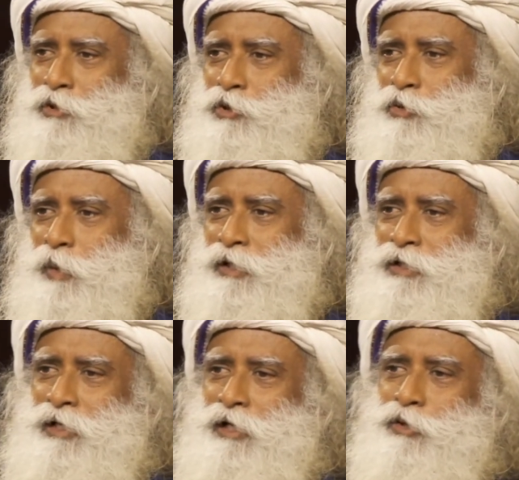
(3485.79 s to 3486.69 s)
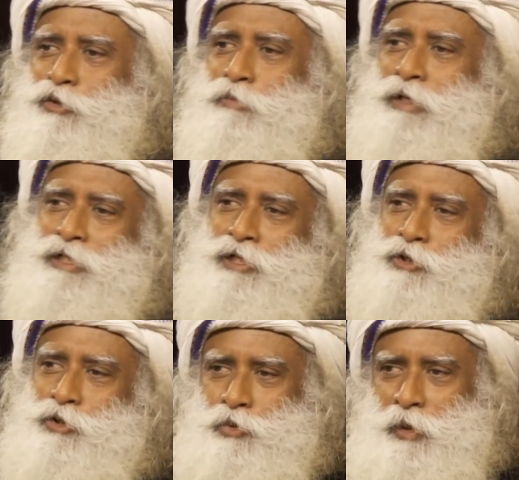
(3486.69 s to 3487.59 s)
situation and your domestic
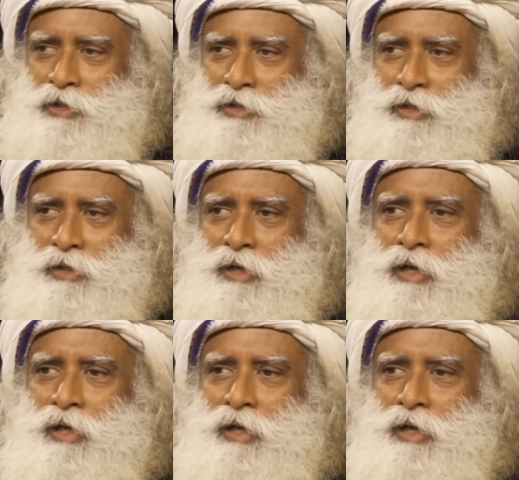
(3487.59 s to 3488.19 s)
situation.